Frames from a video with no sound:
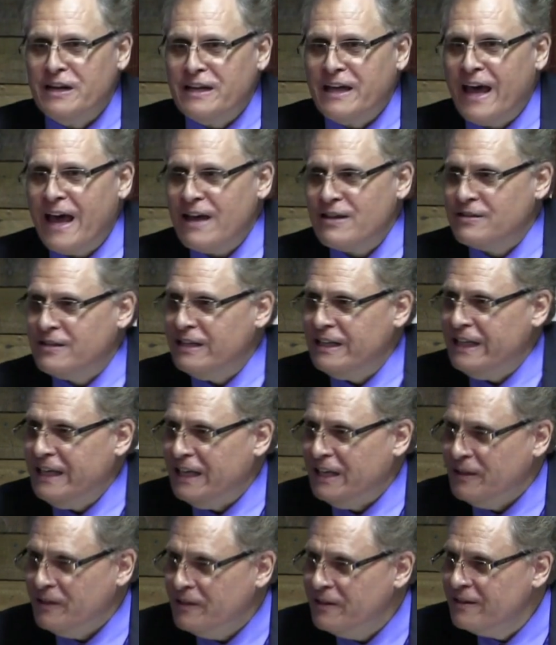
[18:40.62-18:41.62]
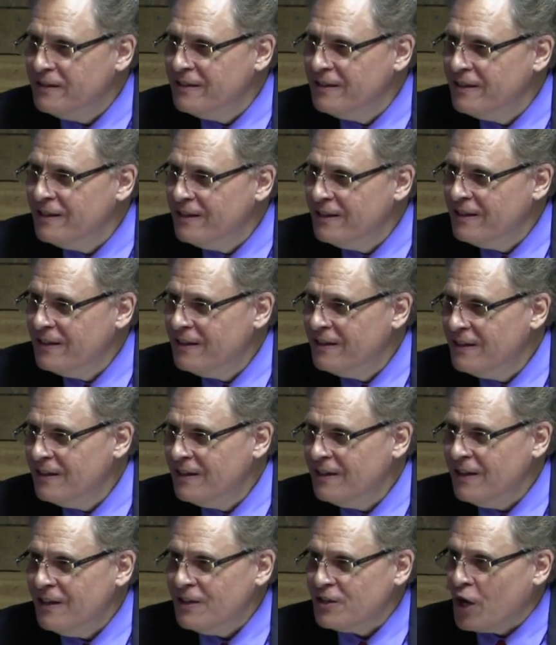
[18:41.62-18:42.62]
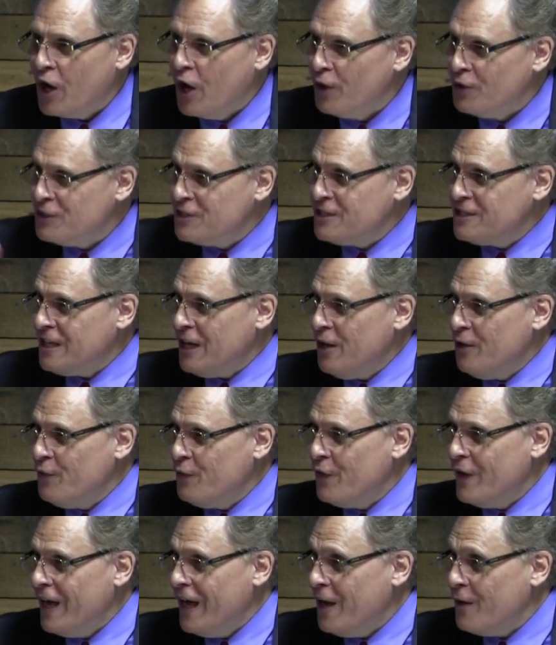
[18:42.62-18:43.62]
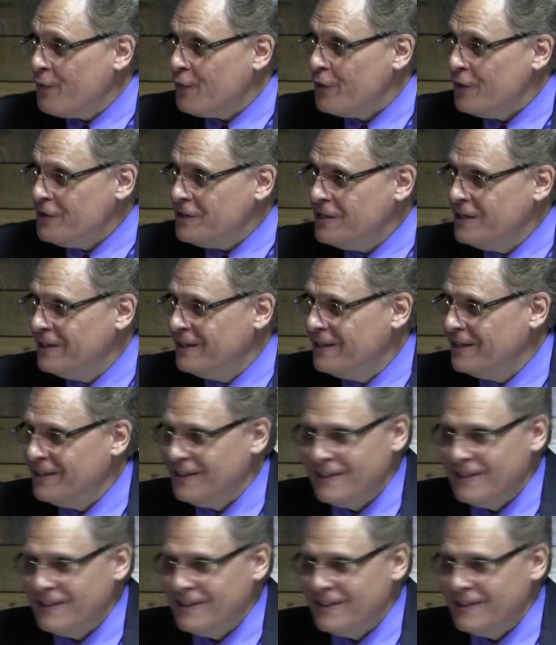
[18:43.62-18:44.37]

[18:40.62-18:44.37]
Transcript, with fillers: and gasoline called self effort.